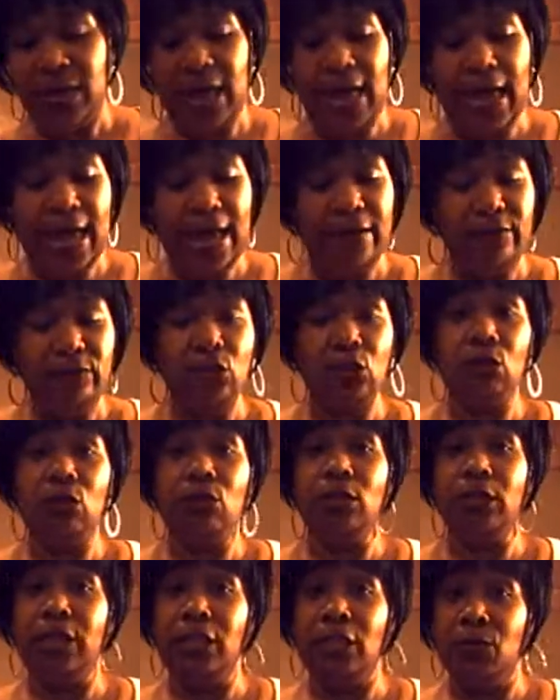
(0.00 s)
We have
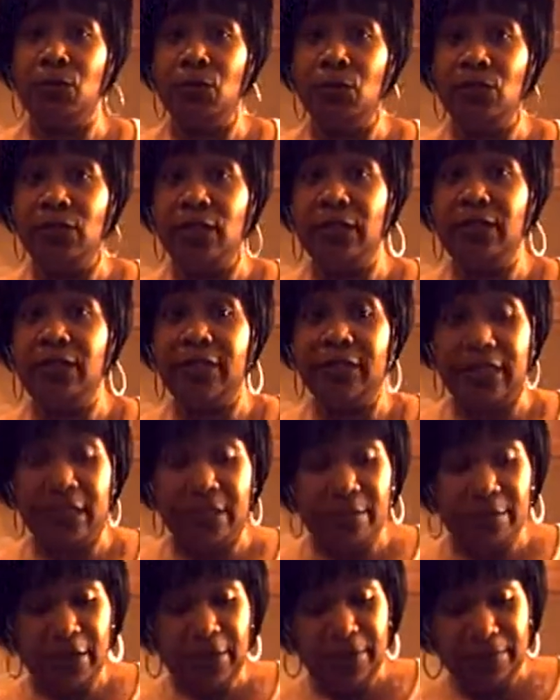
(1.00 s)
2 teaspoons of
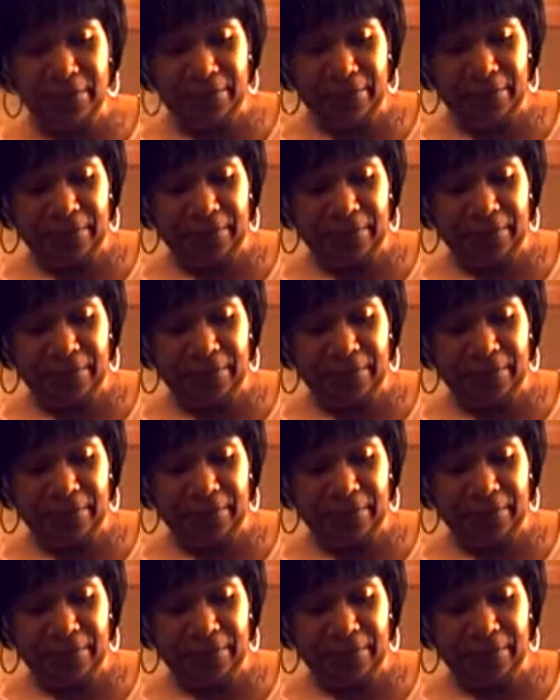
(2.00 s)
cinnamon.